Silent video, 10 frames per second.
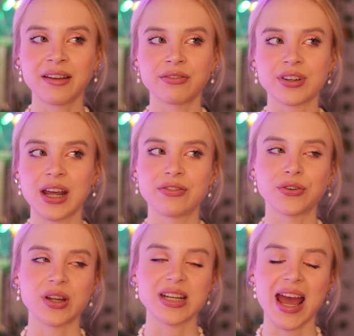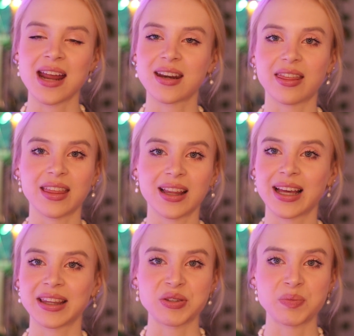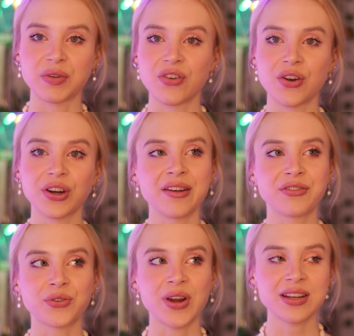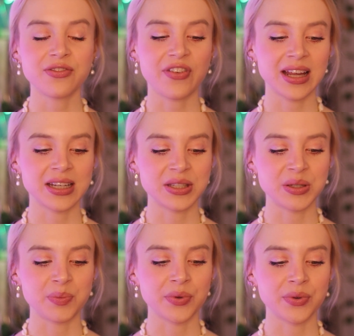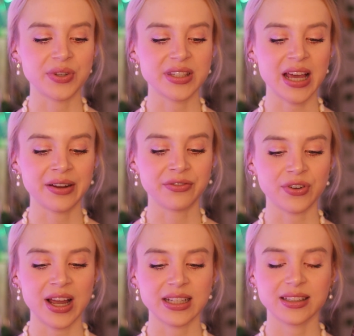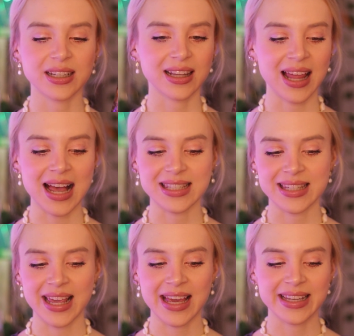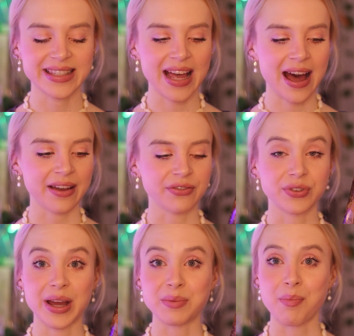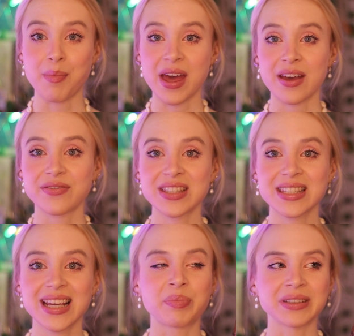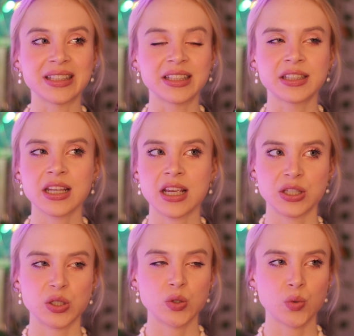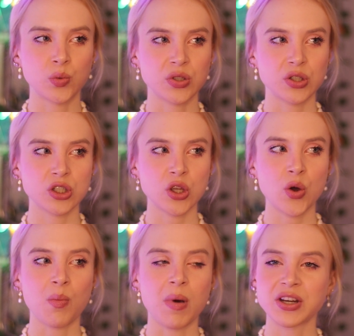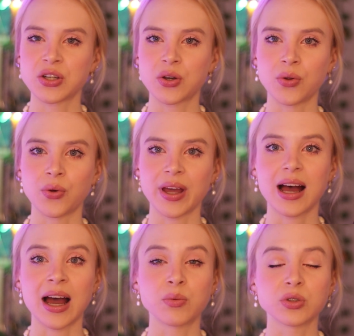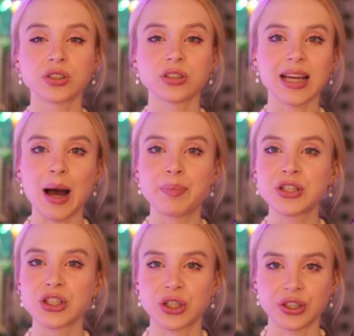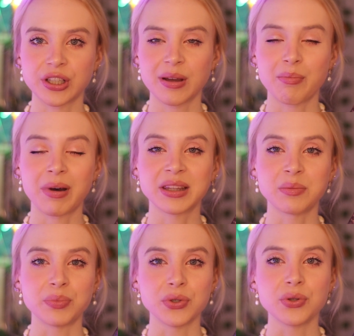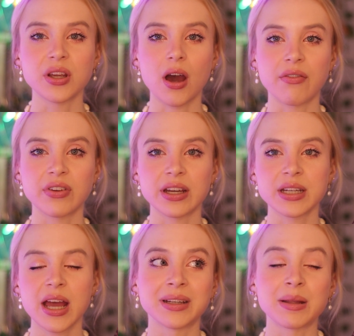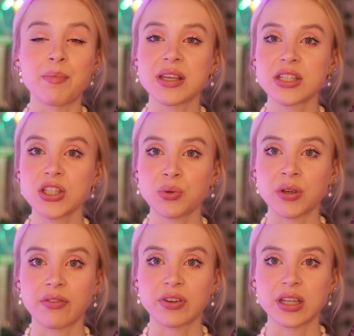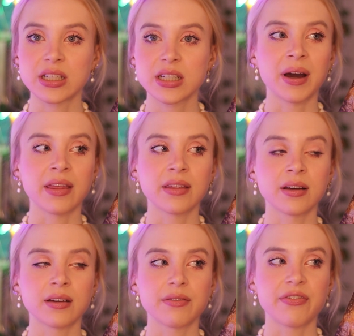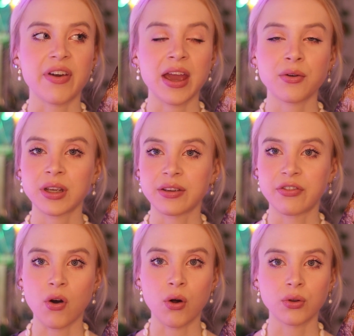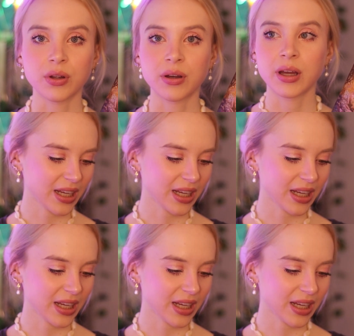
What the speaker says: I've never read anything like this before. I've read fantasy books, I've read classics, I've read myths, but this was so magical. I was captured by the beauty of it, by the mystery of it, by the fairy folk.